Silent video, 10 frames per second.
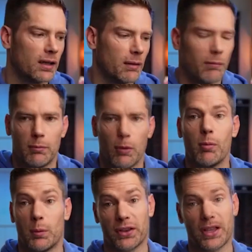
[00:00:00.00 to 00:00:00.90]
A moment
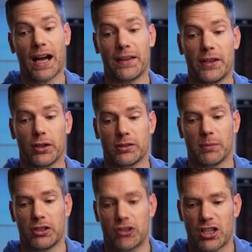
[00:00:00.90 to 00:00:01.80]
with God that ultimately
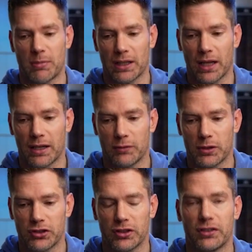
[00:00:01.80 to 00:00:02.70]
changed my life,
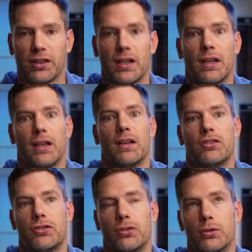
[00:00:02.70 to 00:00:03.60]
which is
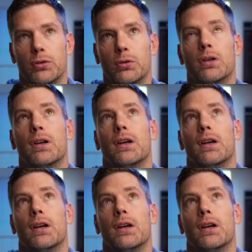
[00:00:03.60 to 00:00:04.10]
to,